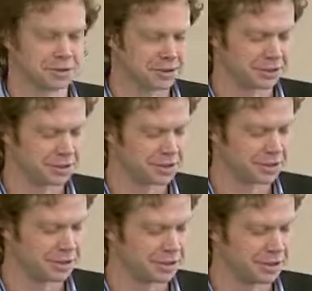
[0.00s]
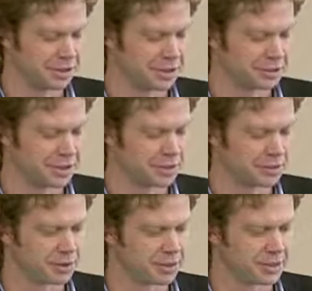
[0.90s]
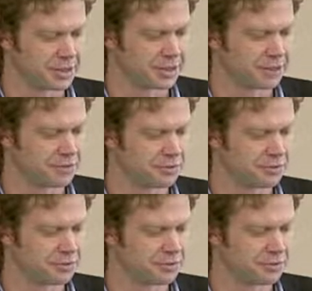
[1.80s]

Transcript: it's been a it's been a little bit of a transition